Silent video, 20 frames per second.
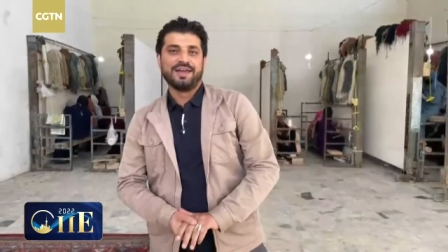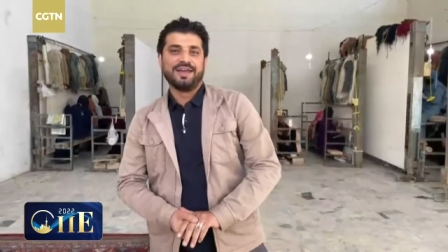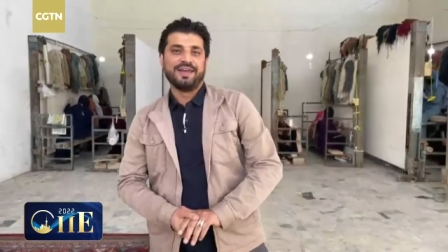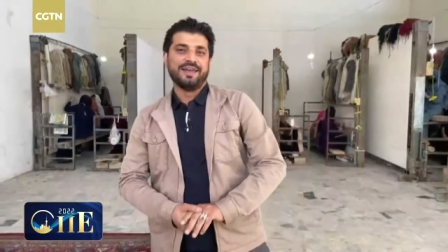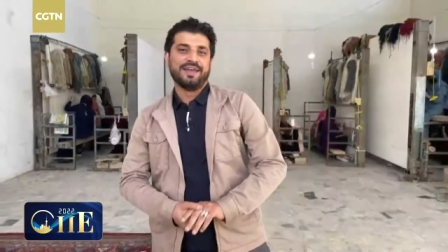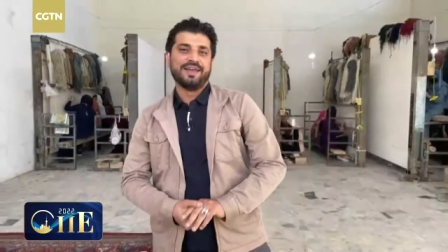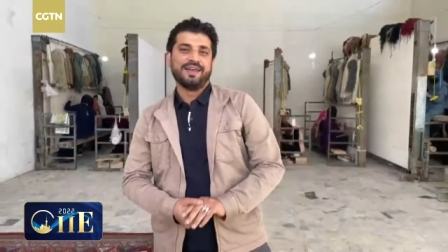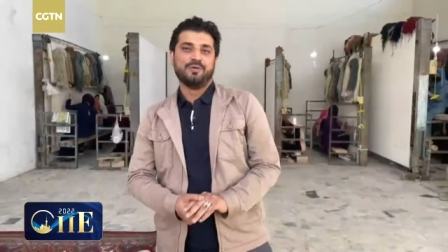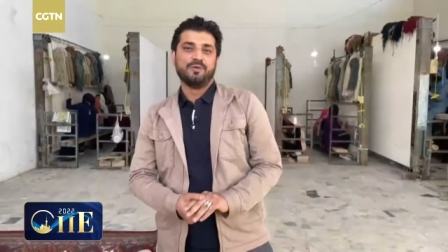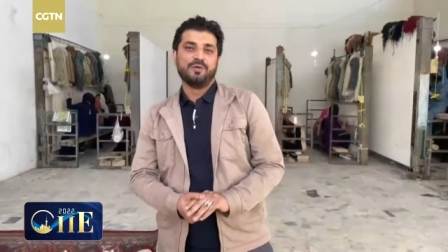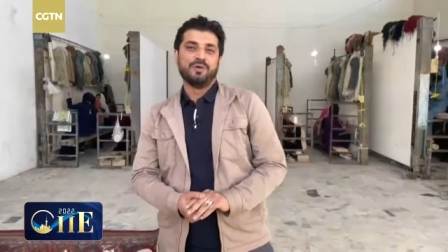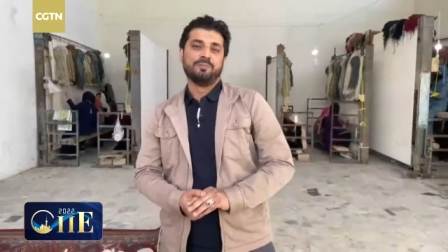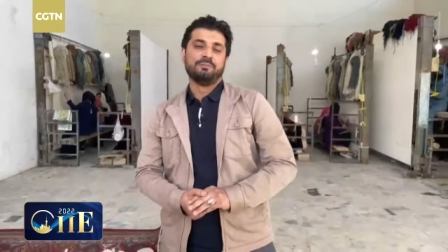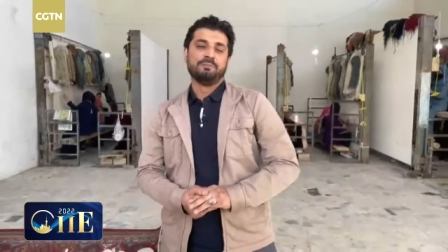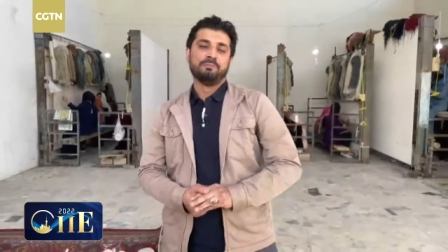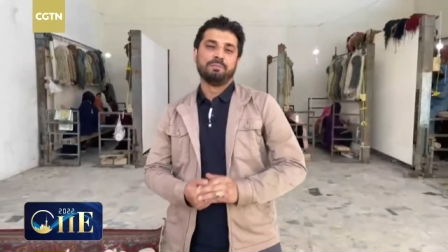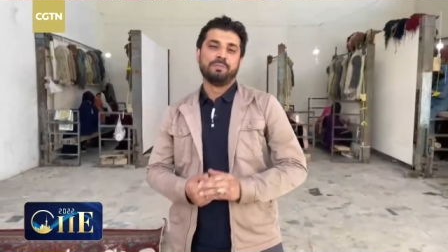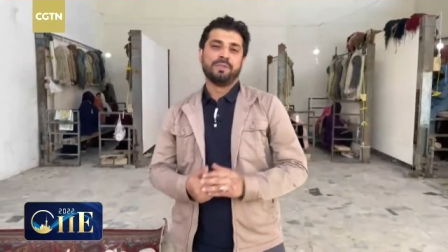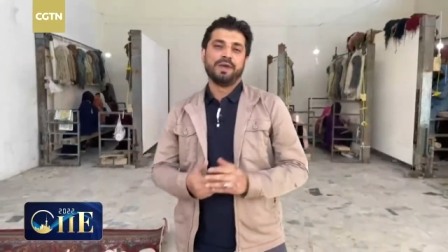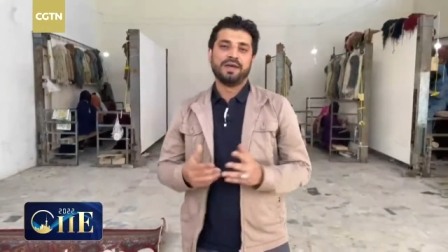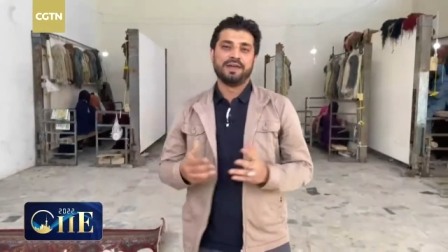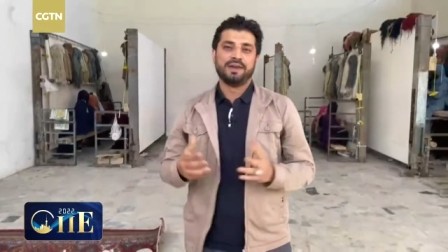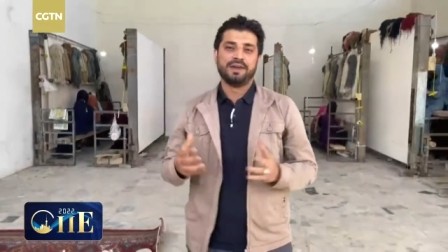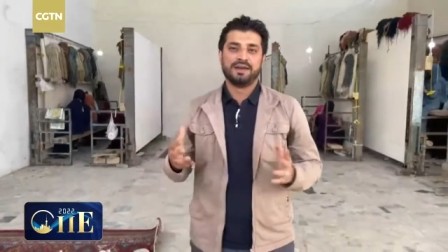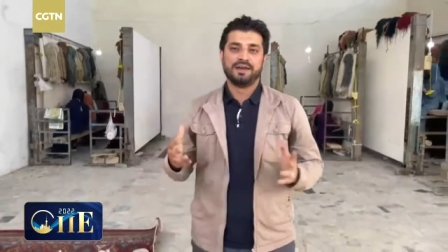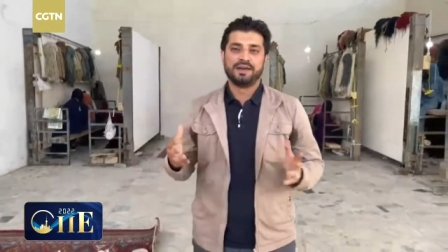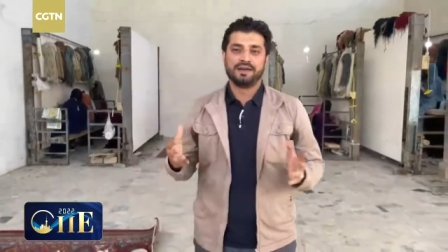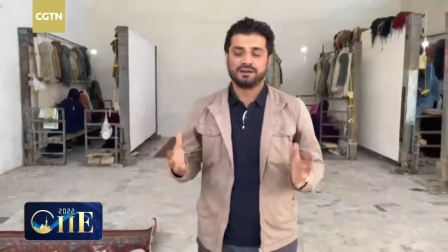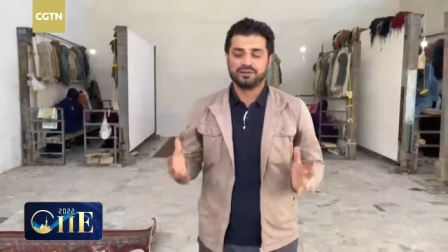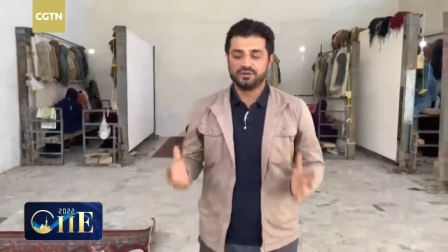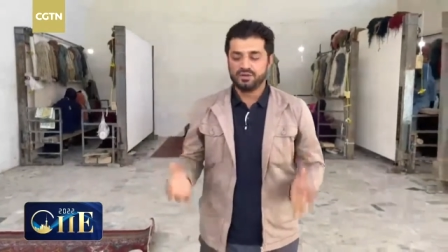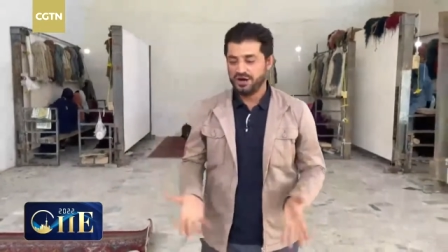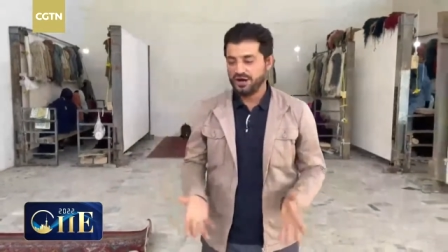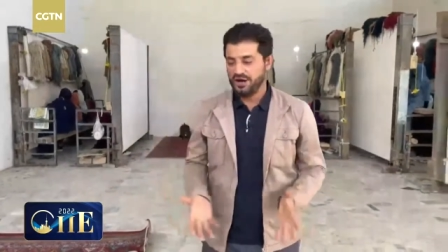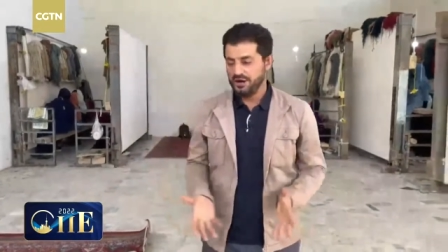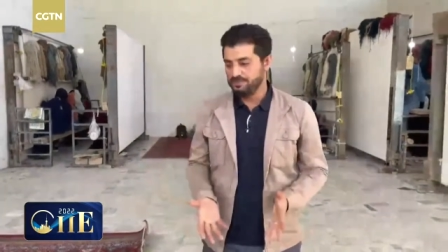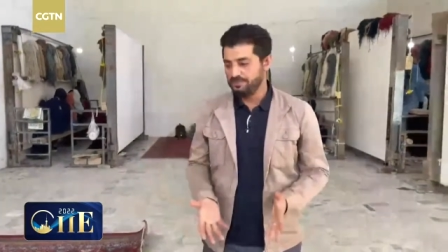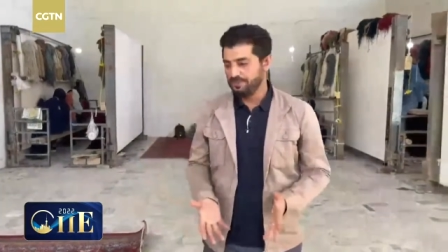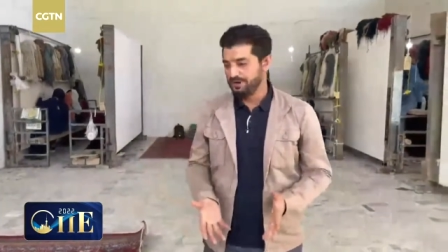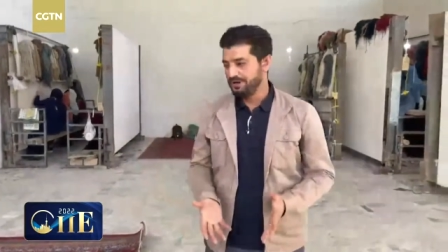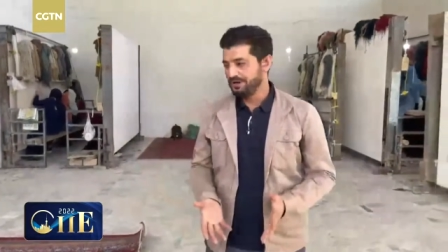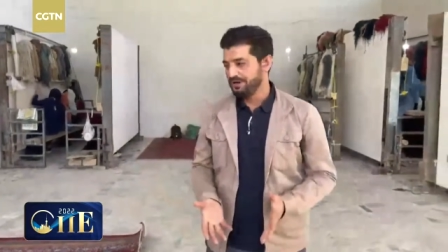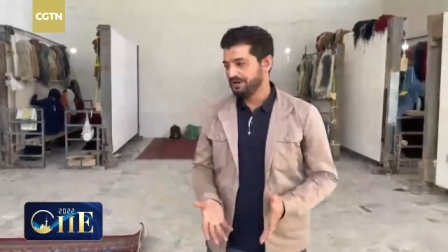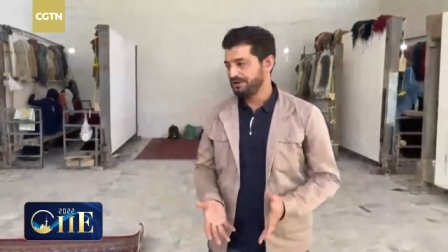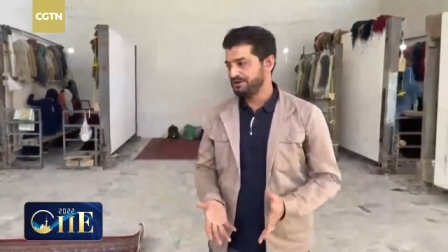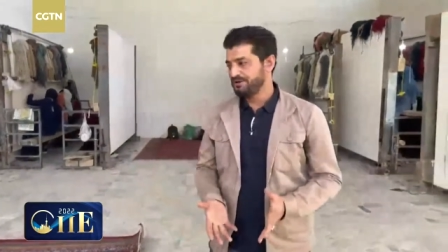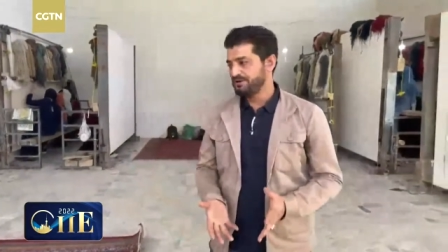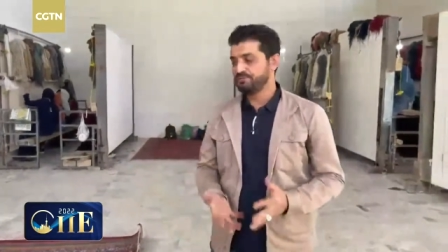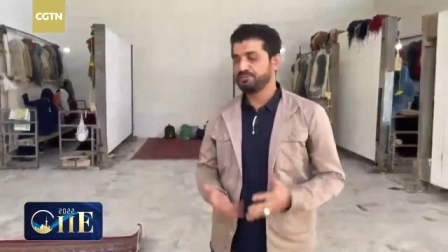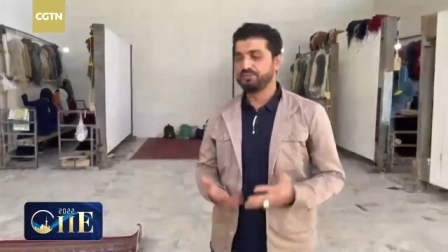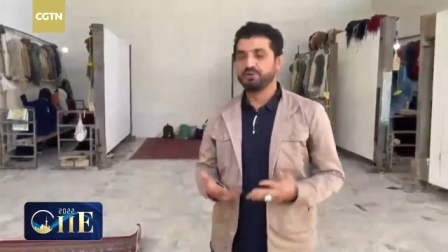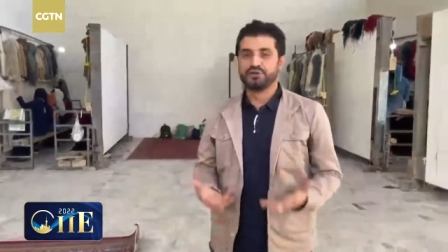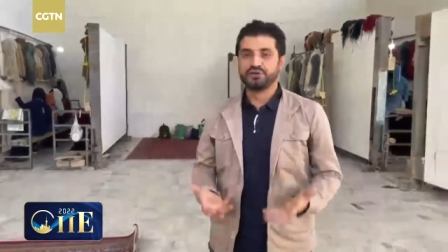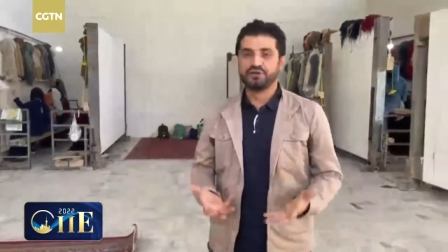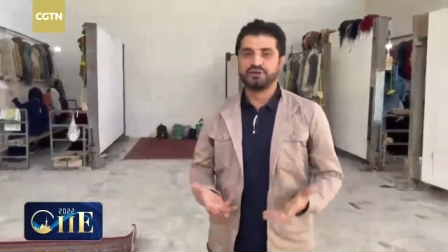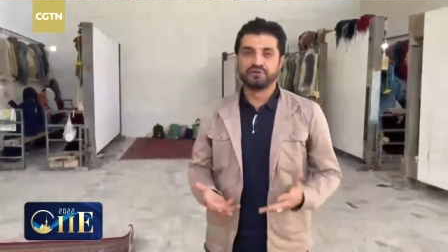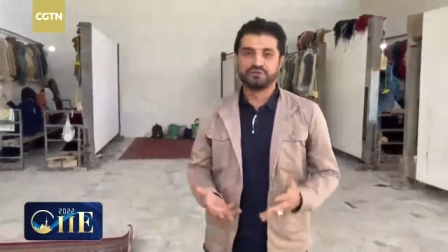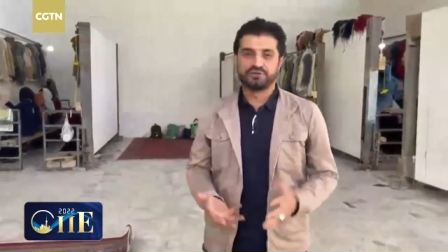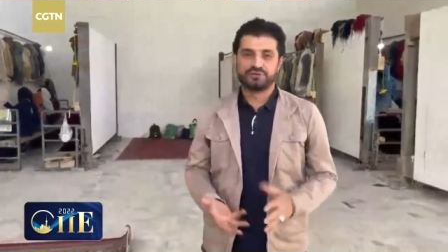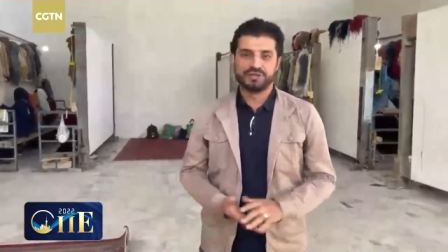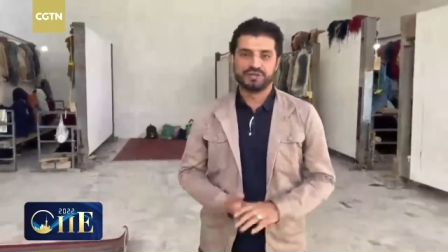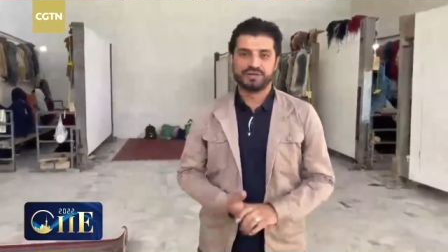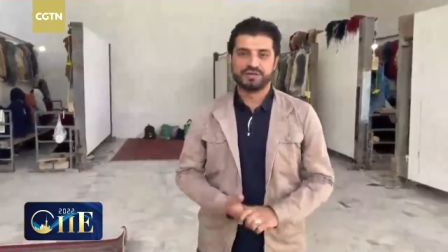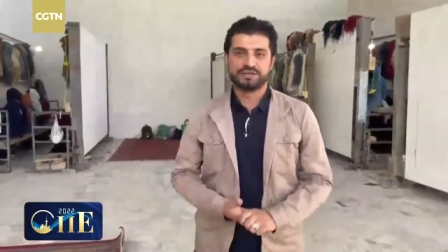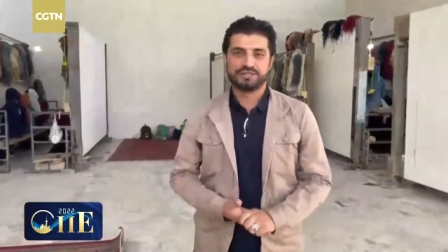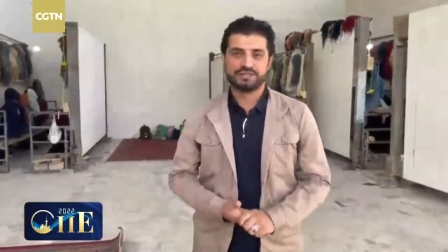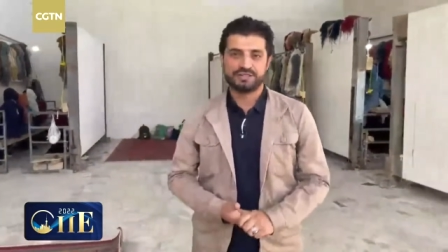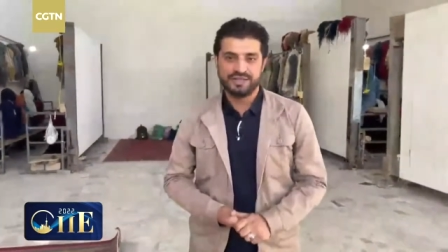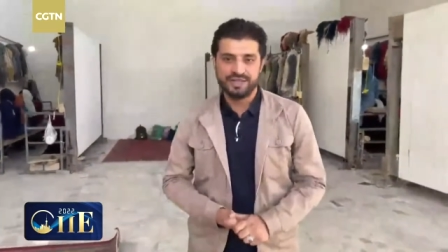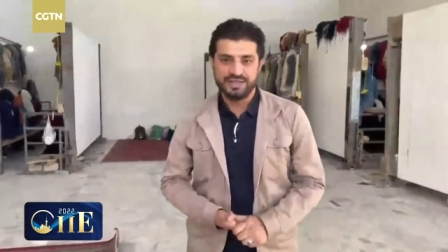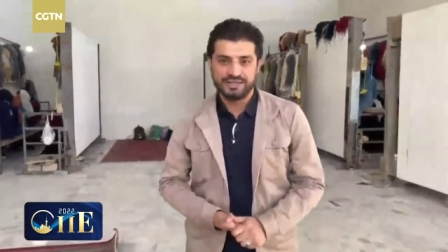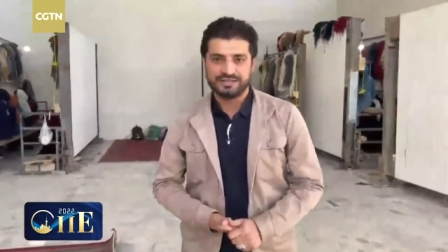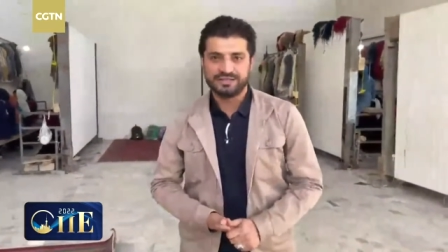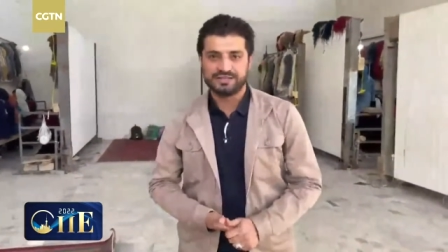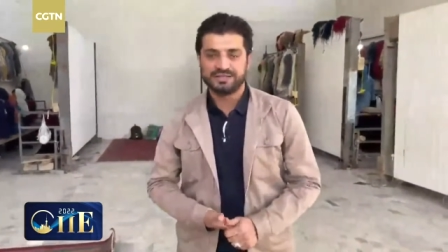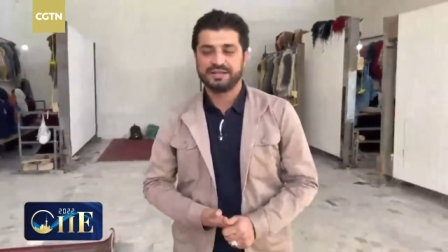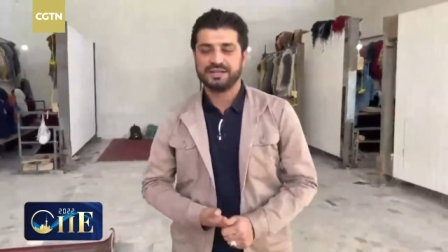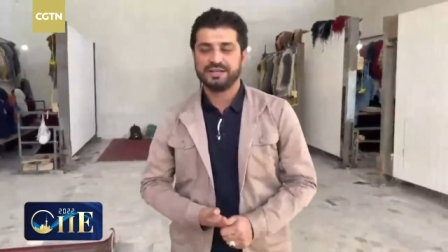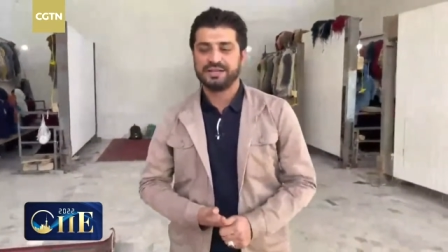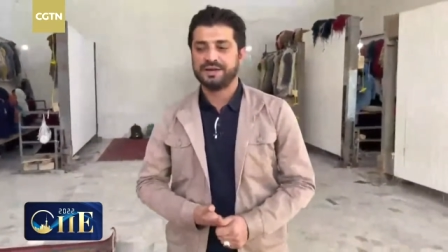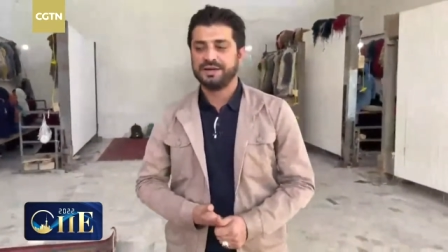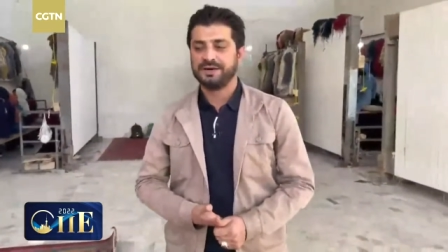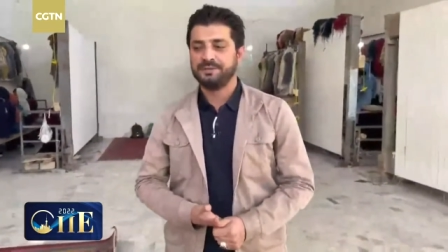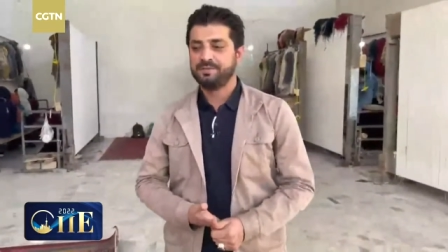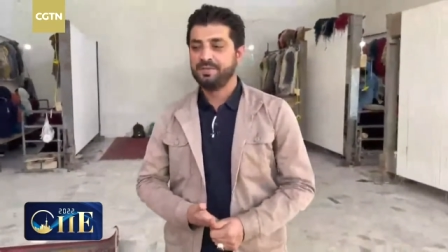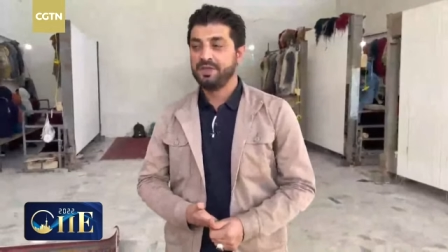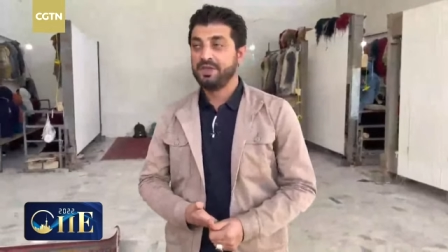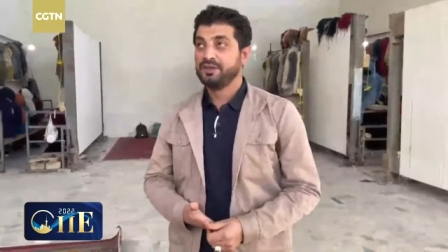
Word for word: am in a carpet producing center here.